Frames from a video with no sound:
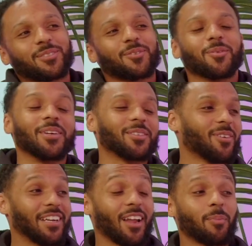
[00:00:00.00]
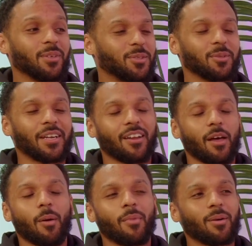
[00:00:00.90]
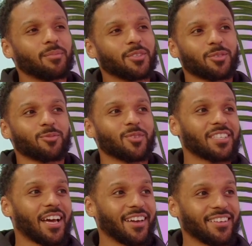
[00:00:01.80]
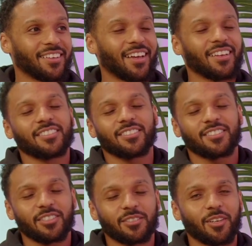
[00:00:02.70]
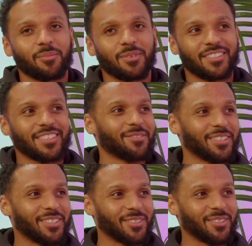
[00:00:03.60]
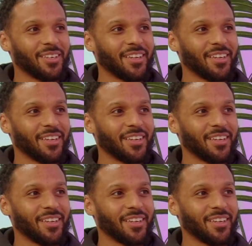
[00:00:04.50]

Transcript: are always fine. Up until now, like my mum just retired, like she's gonna be 70 soon,